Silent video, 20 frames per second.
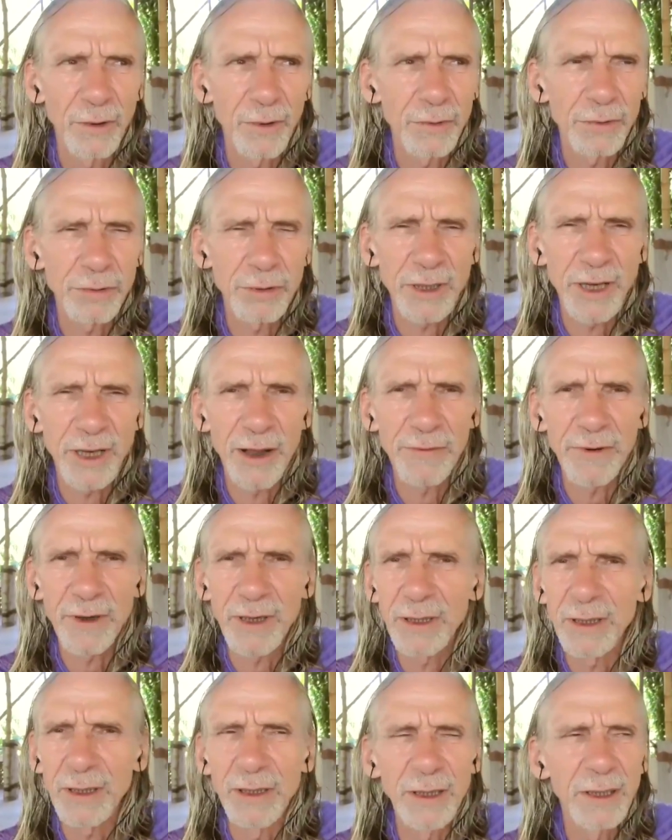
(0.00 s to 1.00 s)
of
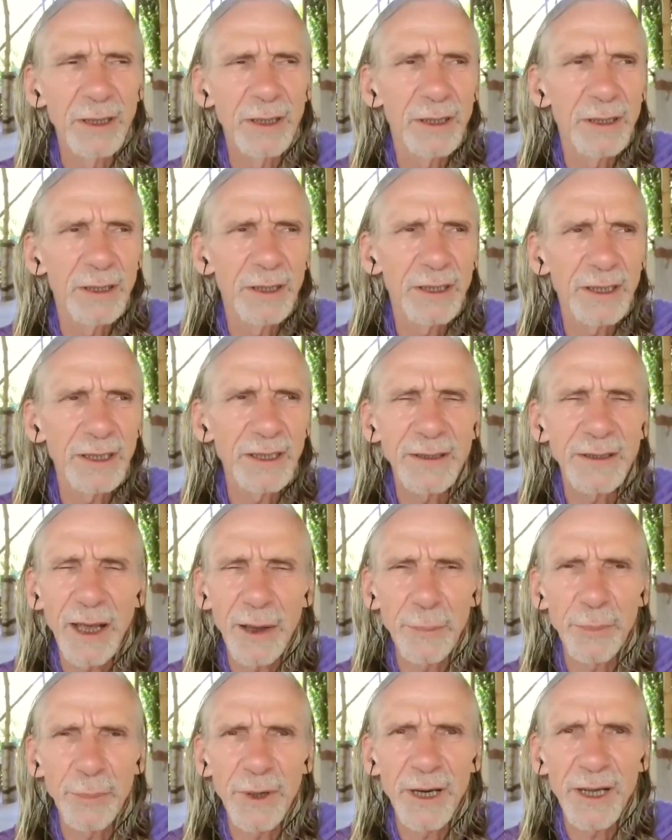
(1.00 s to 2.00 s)
whatever is
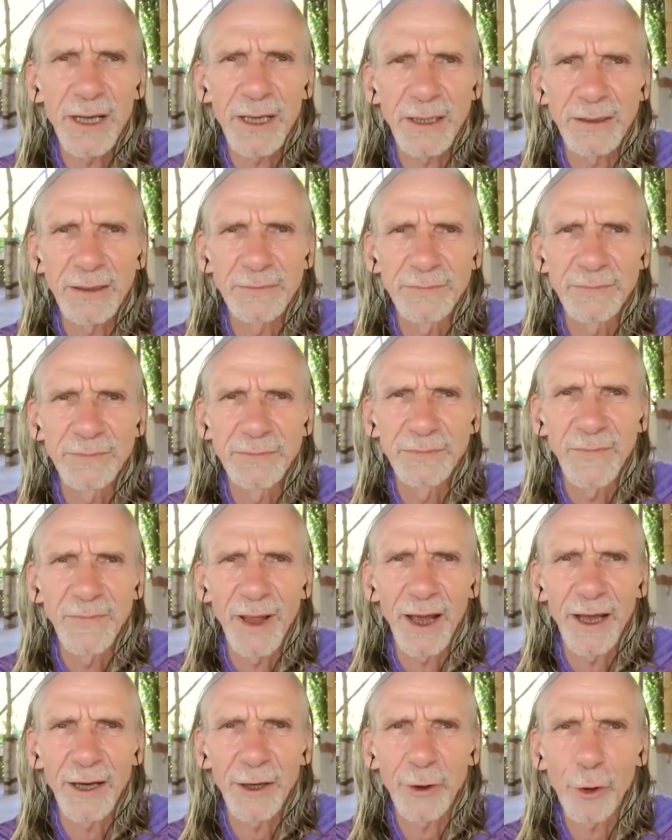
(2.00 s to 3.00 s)
happening.
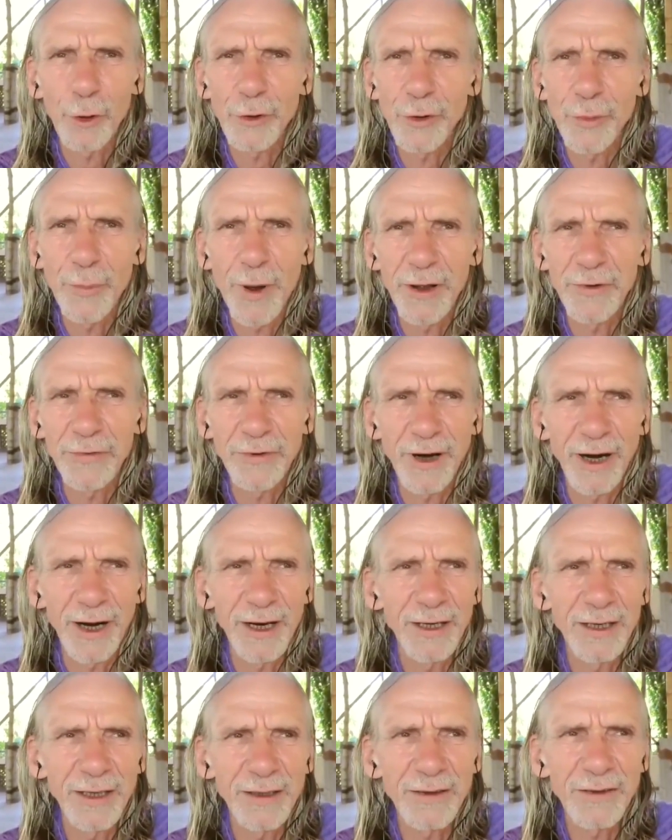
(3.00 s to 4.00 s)
I wrote to my
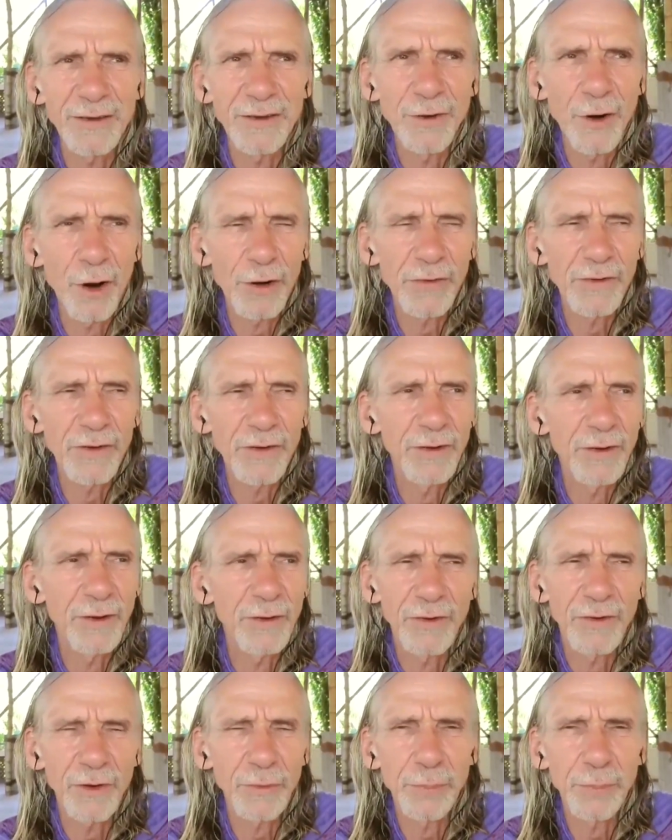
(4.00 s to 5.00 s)
friend, it's not
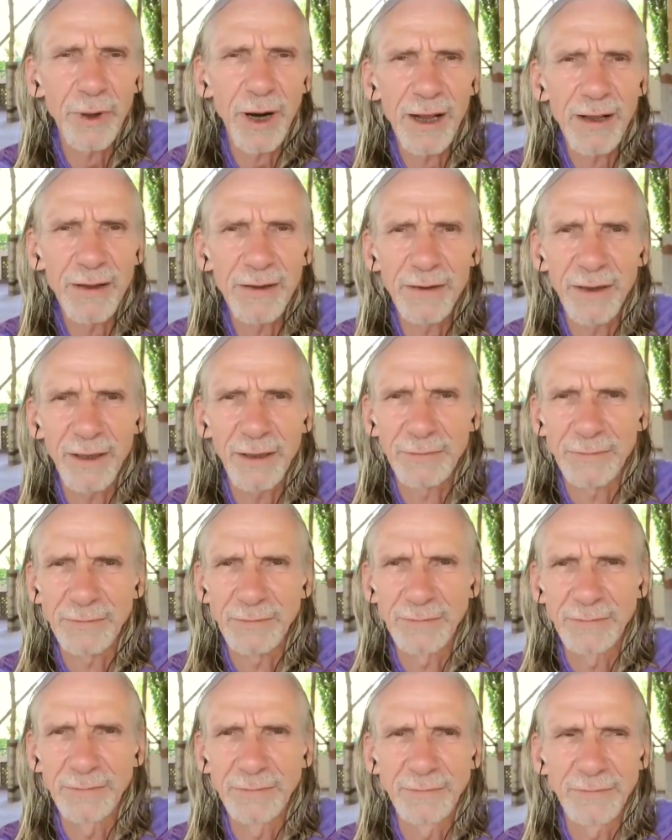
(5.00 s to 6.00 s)
surprising.
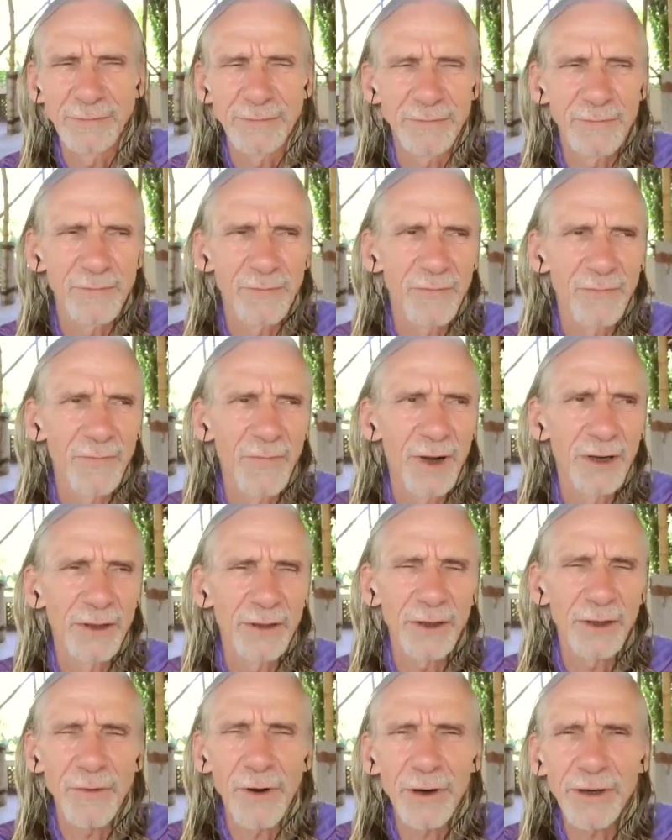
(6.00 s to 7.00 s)

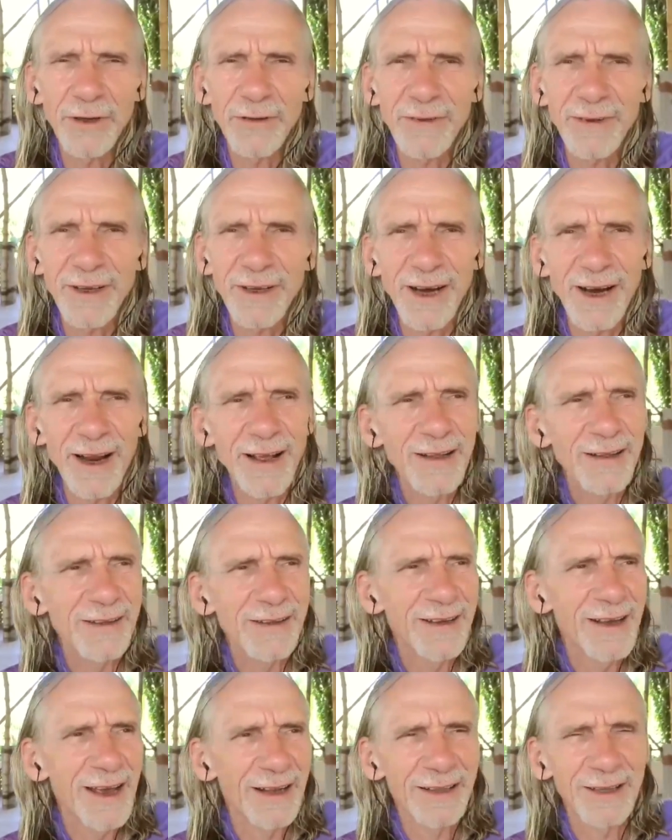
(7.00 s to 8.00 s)
The world is
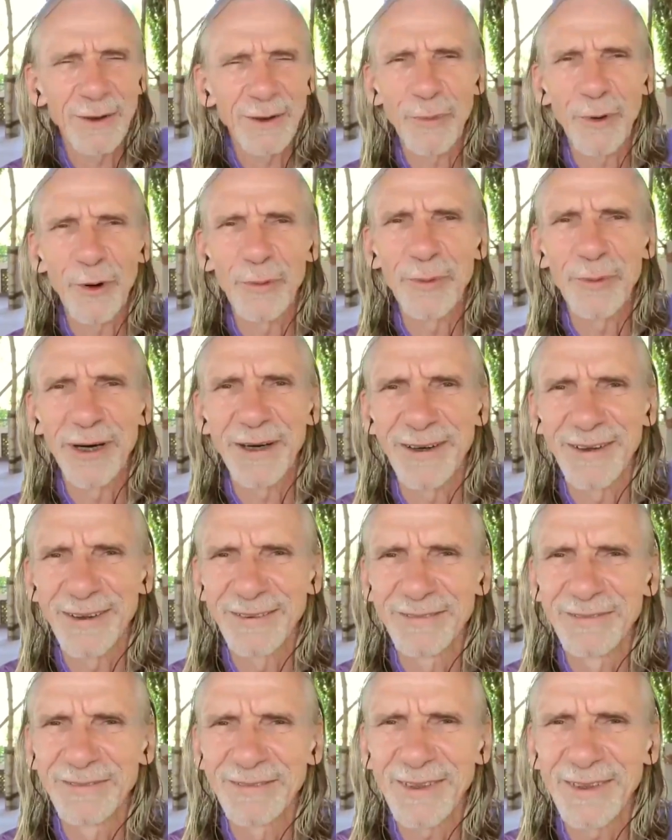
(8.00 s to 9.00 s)
crazy at the moment.
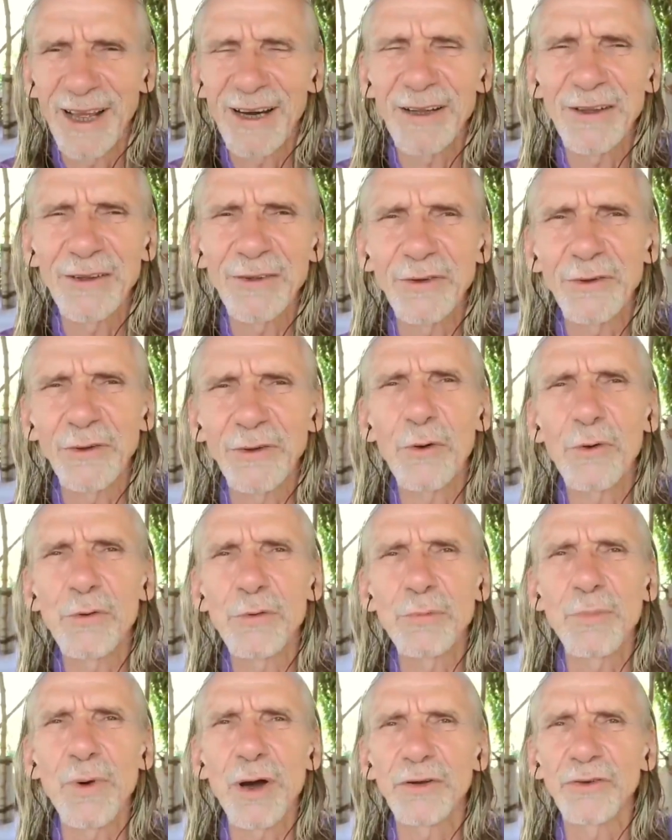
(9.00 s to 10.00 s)
There is
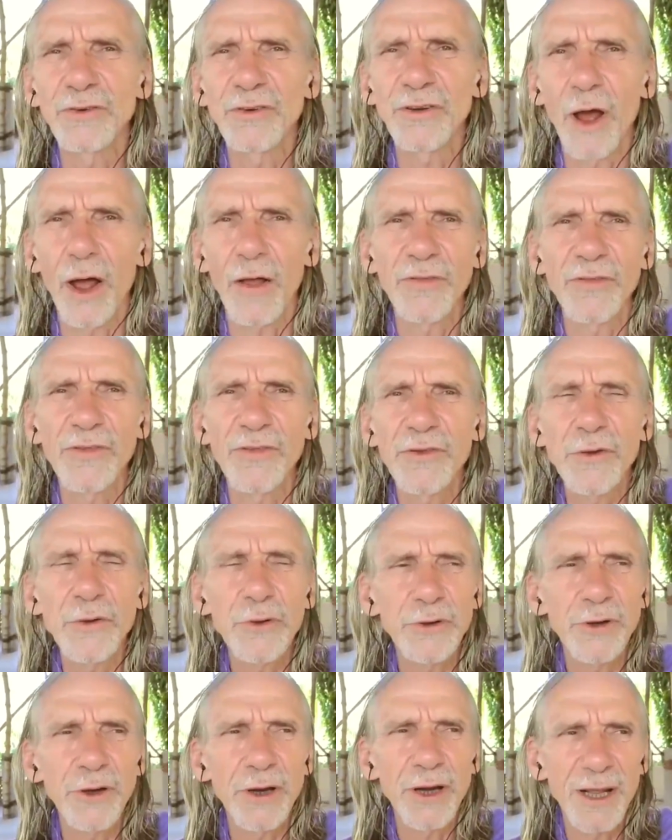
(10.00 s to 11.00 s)
so much
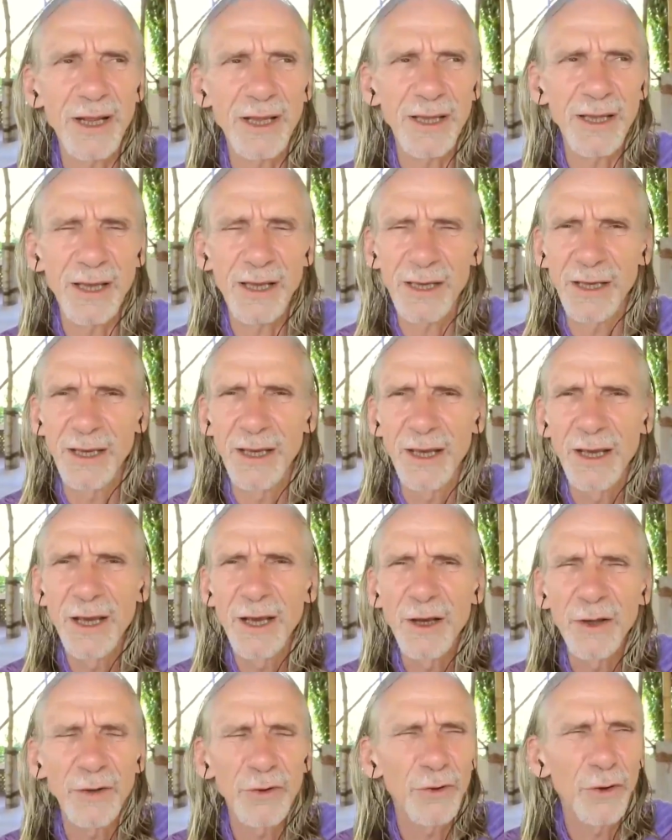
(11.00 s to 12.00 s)
uncertainty,
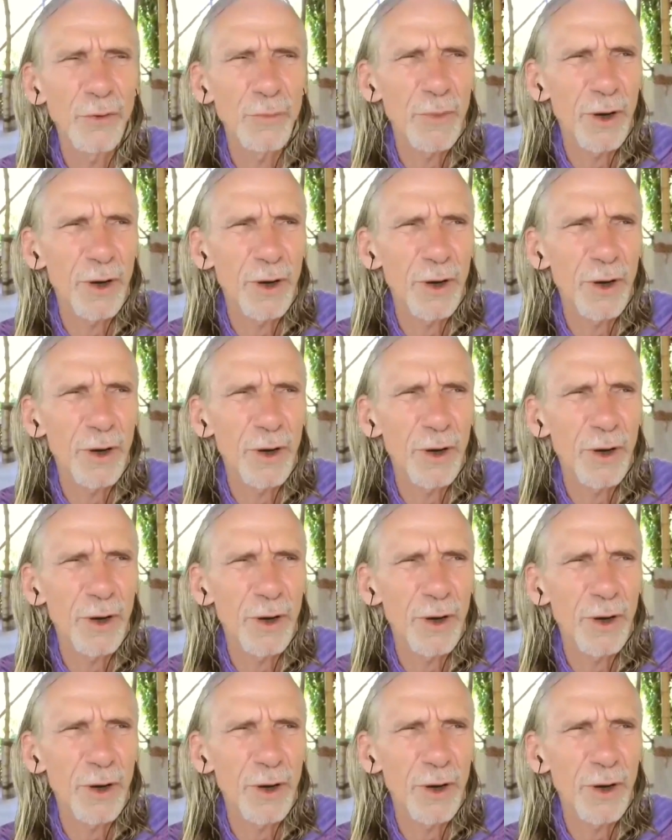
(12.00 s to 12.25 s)
so